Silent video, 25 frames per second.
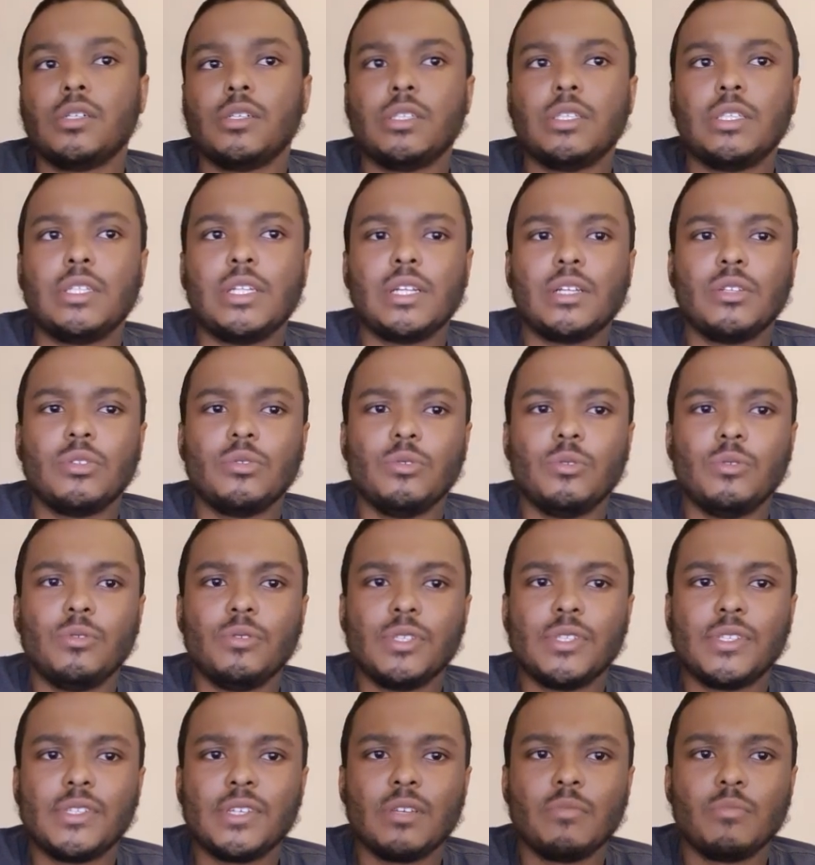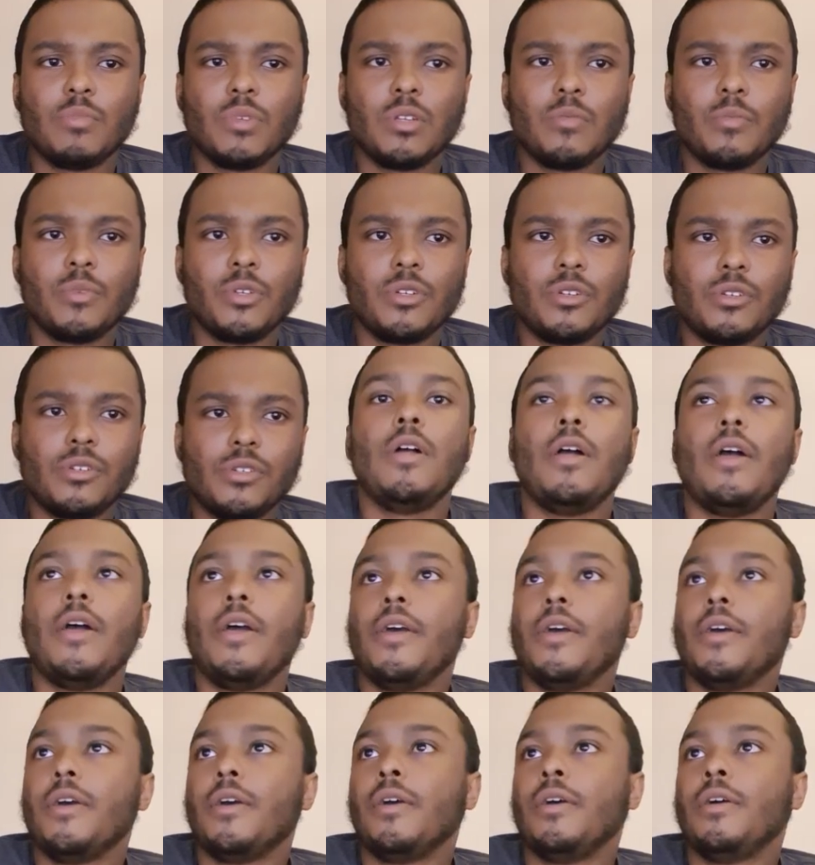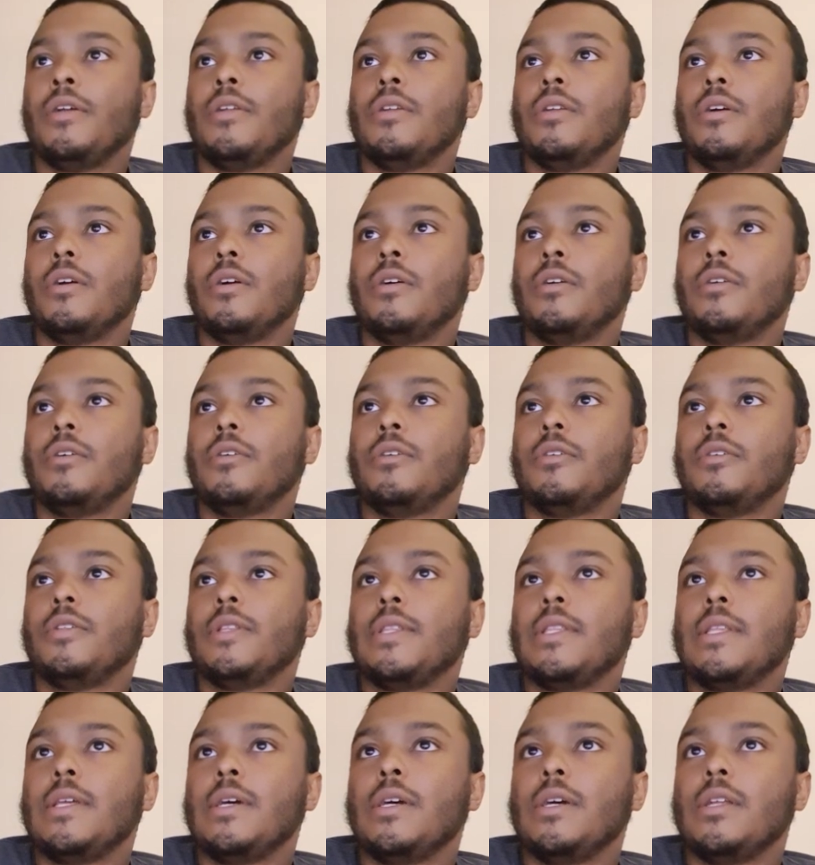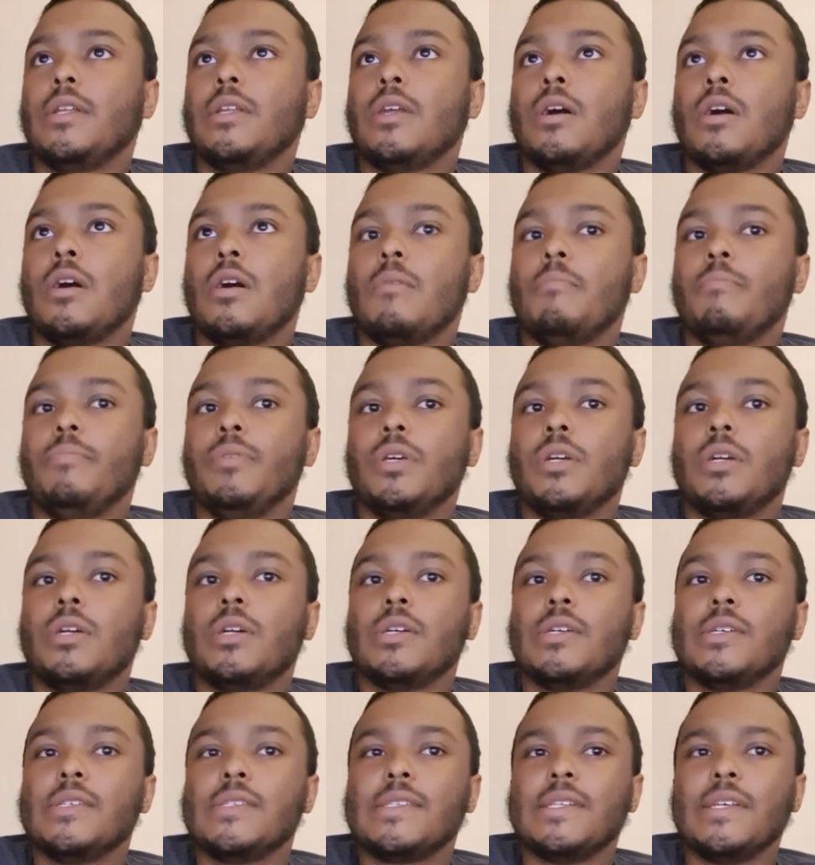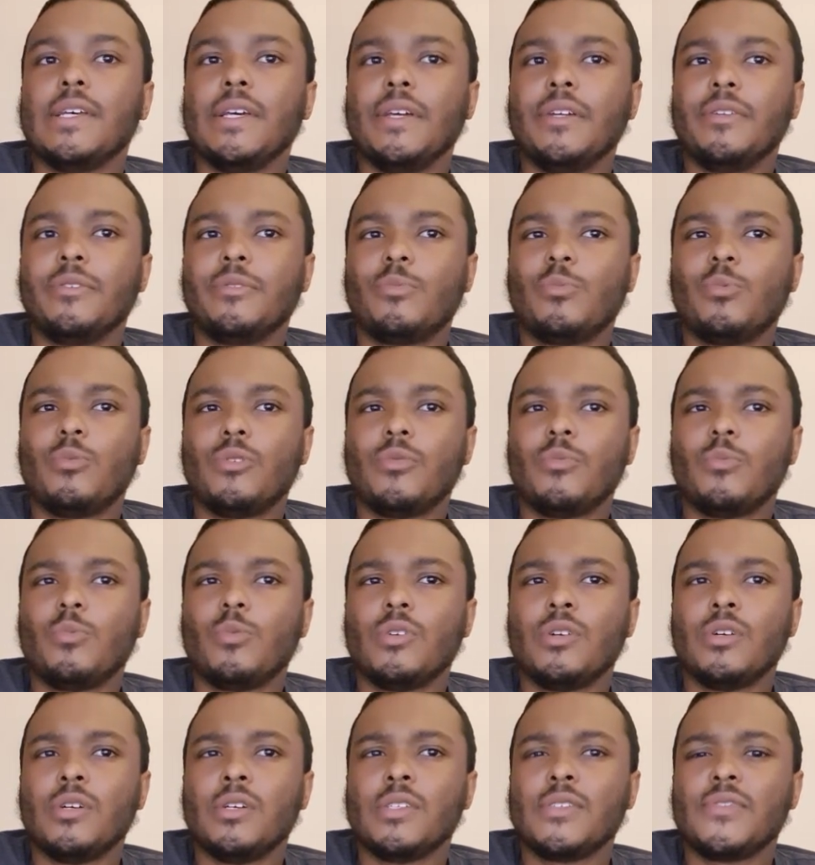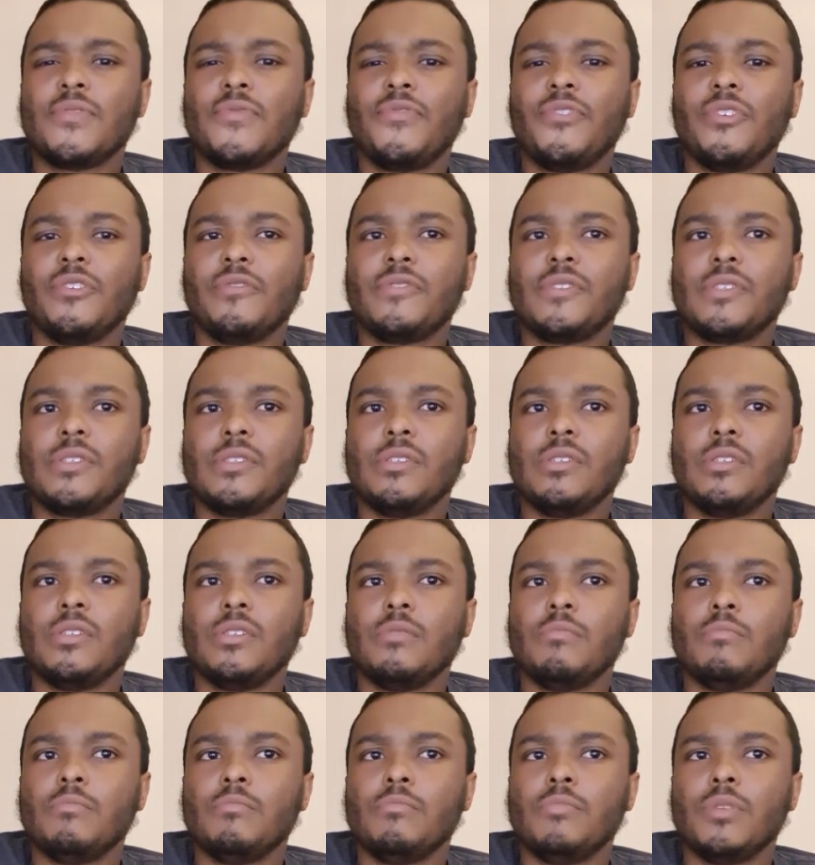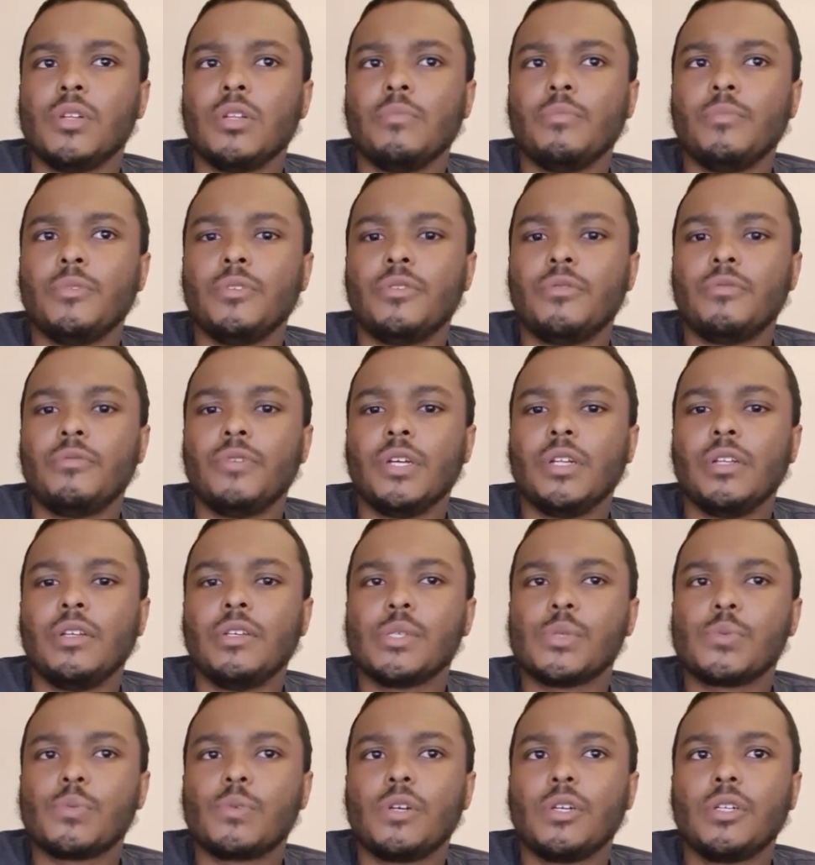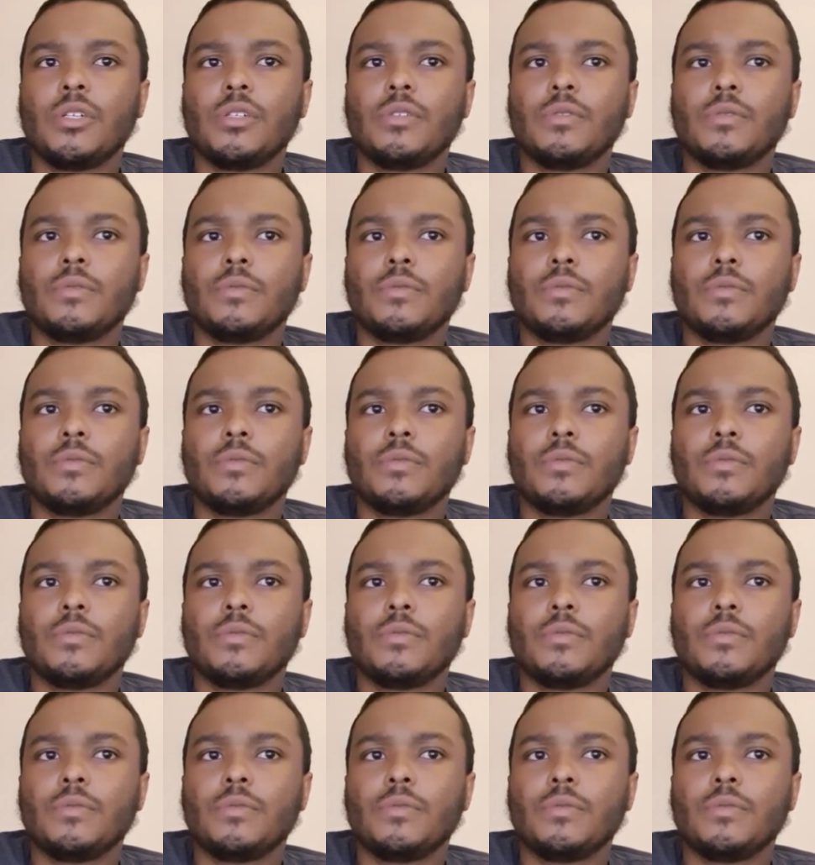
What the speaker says: did I do it 10 millimeters? And then because the inner one was 15 millimeter radius, right?